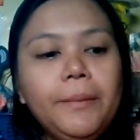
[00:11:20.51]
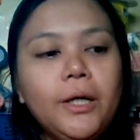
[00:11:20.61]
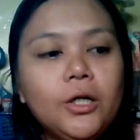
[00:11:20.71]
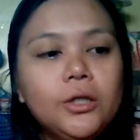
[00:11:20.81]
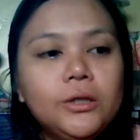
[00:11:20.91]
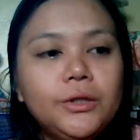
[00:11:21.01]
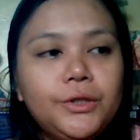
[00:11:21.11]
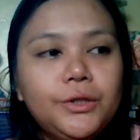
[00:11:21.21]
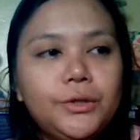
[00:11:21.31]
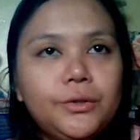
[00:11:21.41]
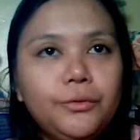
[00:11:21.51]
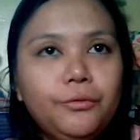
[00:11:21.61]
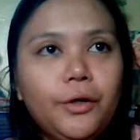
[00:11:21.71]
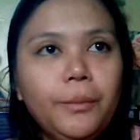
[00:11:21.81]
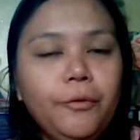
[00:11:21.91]
Because
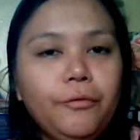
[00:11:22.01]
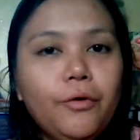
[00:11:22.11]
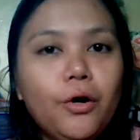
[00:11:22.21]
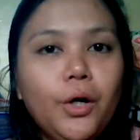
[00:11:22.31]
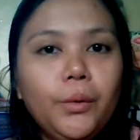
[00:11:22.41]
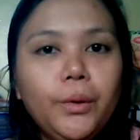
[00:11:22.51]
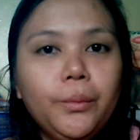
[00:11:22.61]
from before,